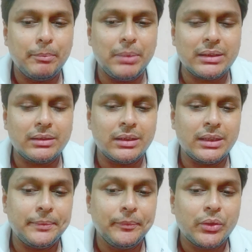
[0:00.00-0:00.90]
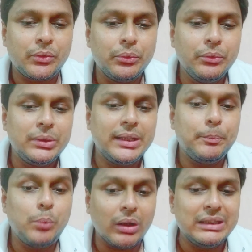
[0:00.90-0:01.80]
but through
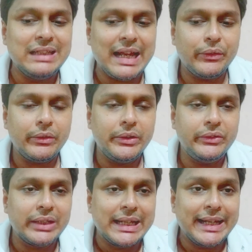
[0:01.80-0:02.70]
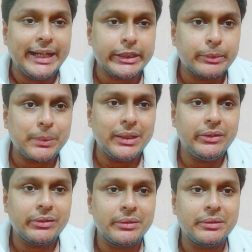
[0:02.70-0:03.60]
their body language,
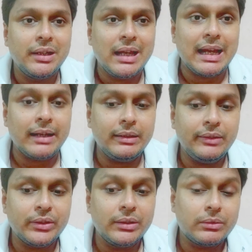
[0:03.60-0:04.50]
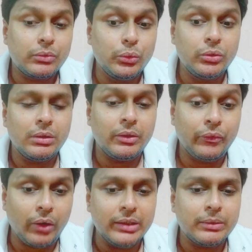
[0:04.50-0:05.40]
expression, and even through
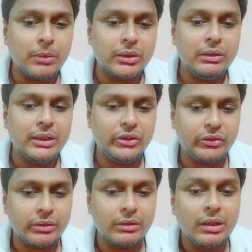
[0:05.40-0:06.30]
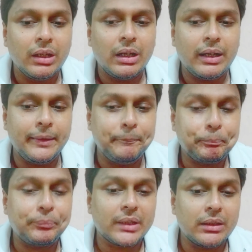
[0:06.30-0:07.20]
voice modulation,
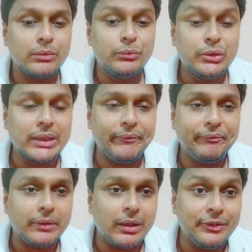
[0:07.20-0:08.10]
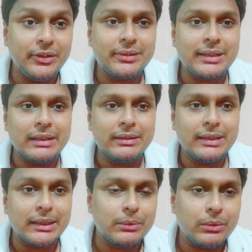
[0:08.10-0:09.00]
we can
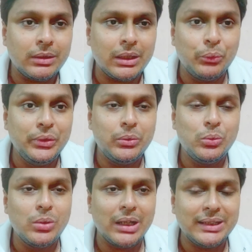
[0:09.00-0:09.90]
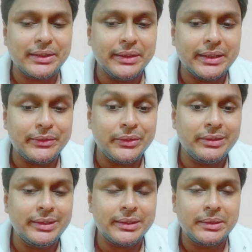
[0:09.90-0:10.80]
understand that who are the
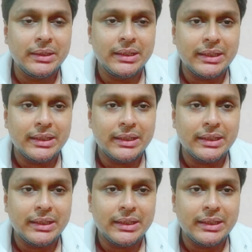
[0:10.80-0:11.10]
cricketers there